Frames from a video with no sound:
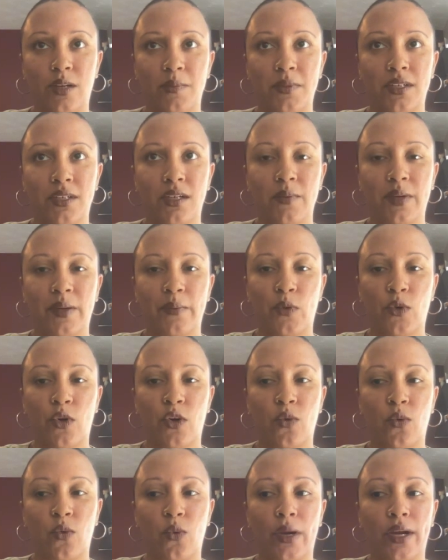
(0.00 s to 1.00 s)
becoming more
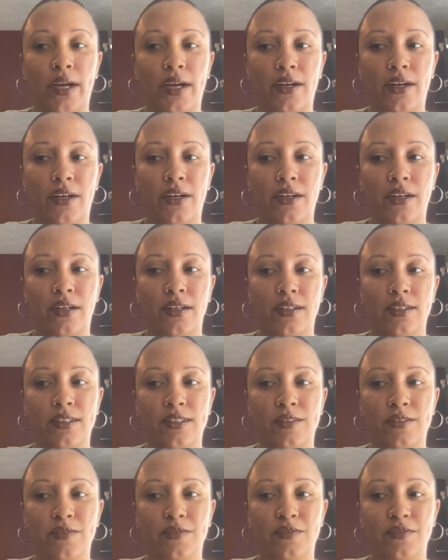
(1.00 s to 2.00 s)
aware
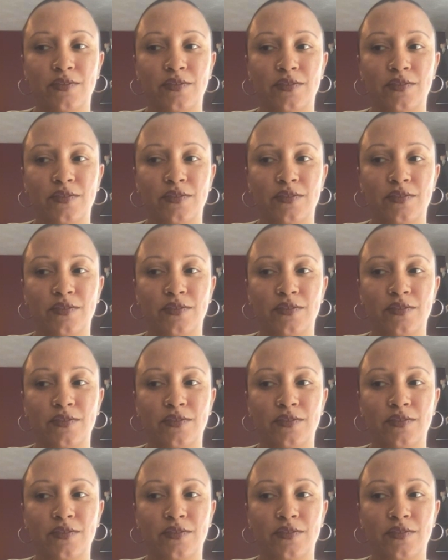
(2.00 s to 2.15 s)
of